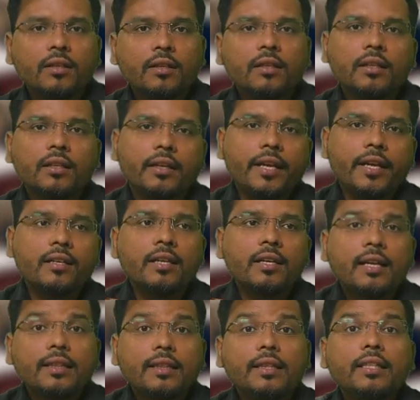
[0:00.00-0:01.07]
right?
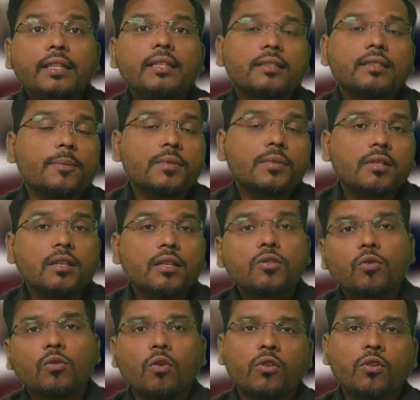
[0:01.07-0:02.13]
Substance
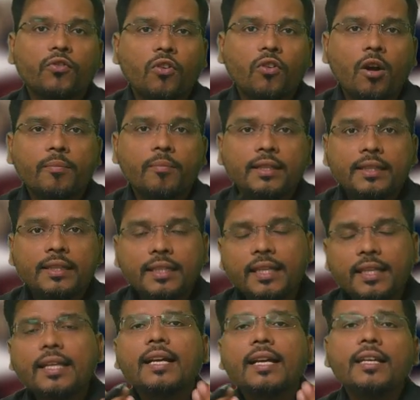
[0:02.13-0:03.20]
over form.
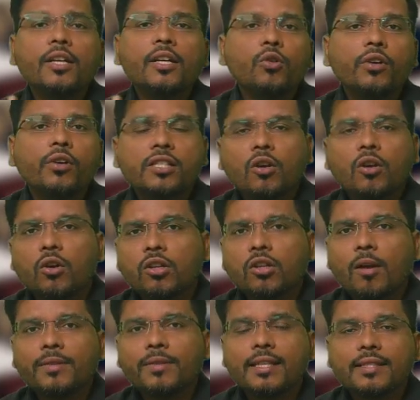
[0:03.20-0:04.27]
Legally, who is the owner of the
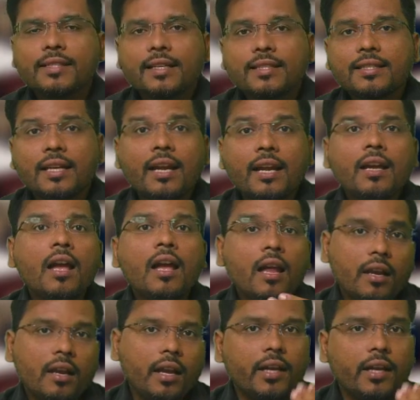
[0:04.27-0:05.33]
assets, sir?
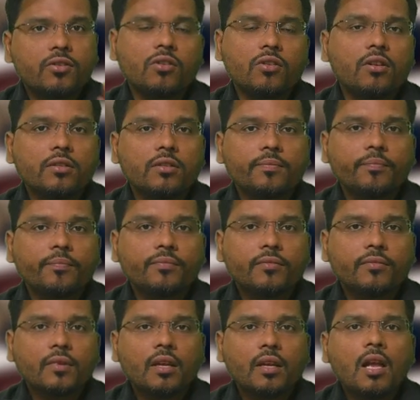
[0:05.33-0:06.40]
Lessor.
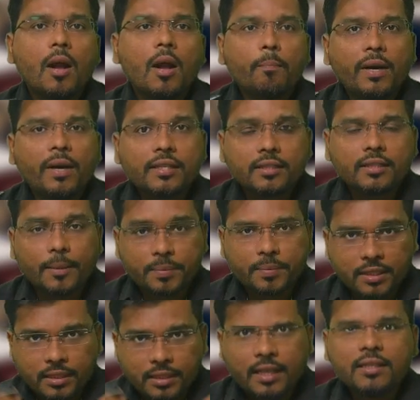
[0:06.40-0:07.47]
But
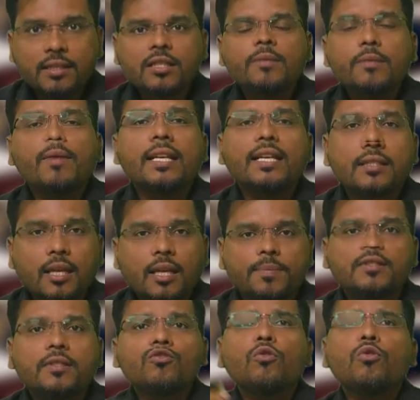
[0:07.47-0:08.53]
substance, by substance,
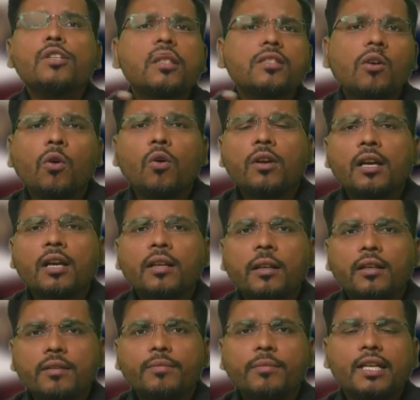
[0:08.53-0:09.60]
who is the owner
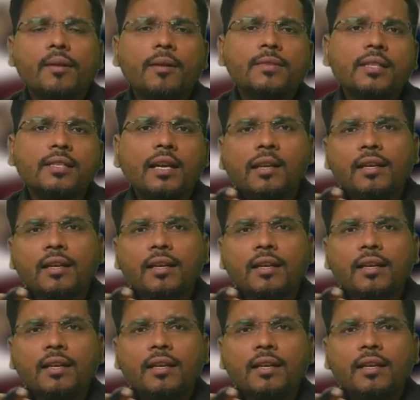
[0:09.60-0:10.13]
becomes, sir?